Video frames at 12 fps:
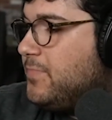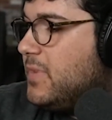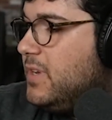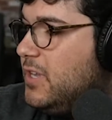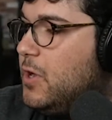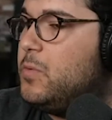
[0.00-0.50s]

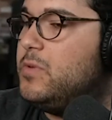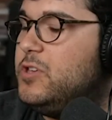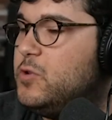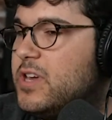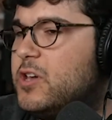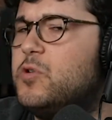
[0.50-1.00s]
you
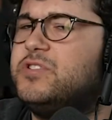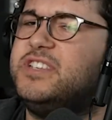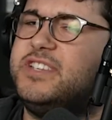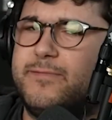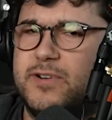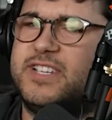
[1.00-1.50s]
can go to
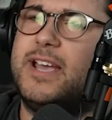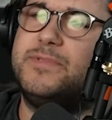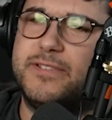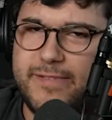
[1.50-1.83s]
different types of